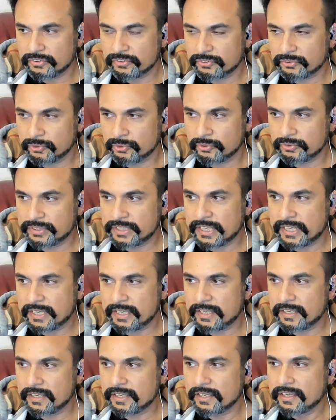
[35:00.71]
So
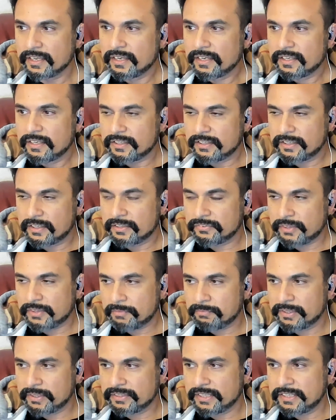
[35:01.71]
they
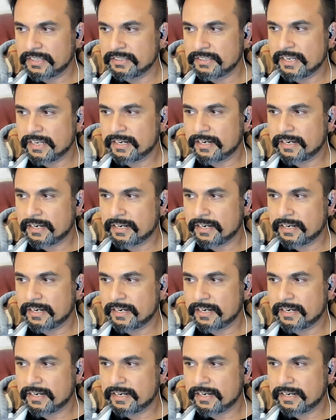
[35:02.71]
somewhere in their